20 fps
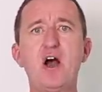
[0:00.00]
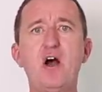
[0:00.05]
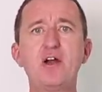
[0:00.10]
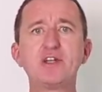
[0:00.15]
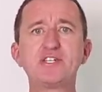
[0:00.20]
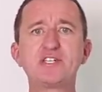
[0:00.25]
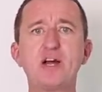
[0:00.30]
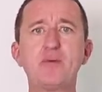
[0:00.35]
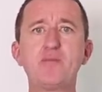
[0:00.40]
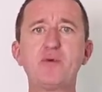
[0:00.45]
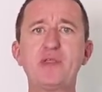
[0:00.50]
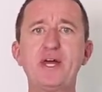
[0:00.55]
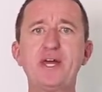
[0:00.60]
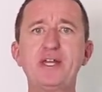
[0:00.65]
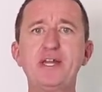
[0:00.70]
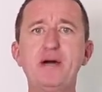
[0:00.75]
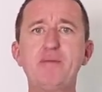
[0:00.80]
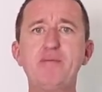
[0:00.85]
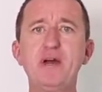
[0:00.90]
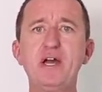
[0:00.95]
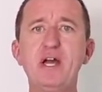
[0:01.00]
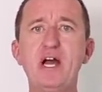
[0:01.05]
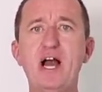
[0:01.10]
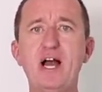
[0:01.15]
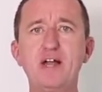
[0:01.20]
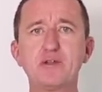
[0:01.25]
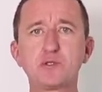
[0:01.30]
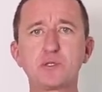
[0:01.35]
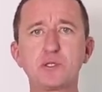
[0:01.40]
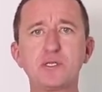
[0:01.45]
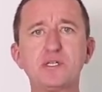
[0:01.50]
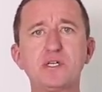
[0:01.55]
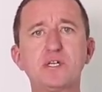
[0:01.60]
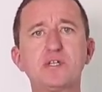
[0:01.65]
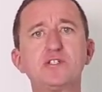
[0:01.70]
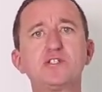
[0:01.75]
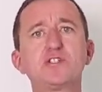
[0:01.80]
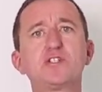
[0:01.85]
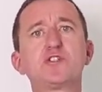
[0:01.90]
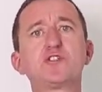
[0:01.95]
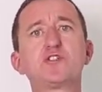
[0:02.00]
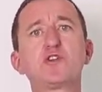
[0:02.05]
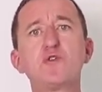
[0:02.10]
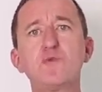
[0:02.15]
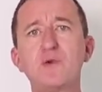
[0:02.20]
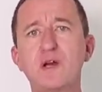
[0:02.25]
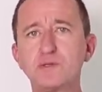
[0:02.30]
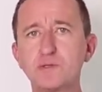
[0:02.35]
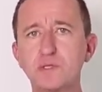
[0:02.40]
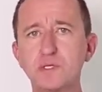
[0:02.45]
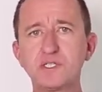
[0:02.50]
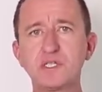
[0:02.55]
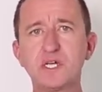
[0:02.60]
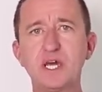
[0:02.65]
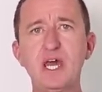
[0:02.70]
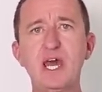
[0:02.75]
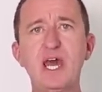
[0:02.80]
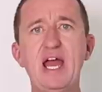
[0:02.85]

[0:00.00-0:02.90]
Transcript: I double that number, 100 to 200,